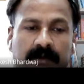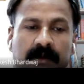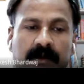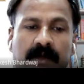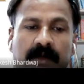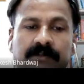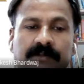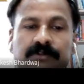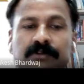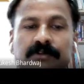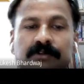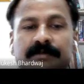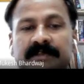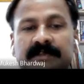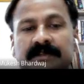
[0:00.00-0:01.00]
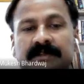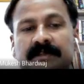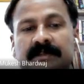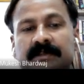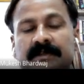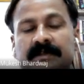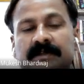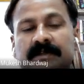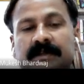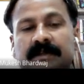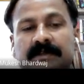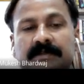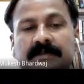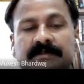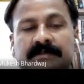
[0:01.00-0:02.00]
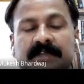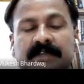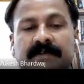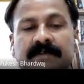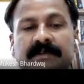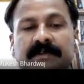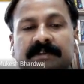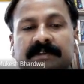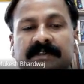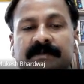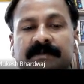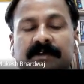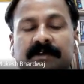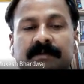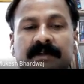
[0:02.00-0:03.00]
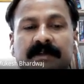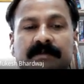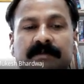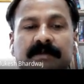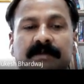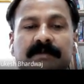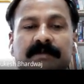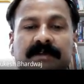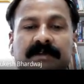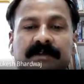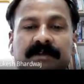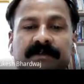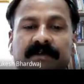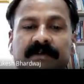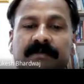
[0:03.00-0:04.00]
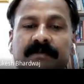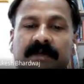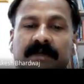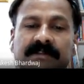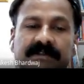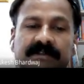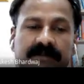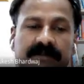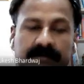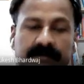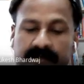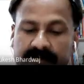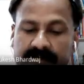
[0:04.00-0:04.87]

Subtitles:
Isotopes are the atoms having the same atomic number but the different mass numbers.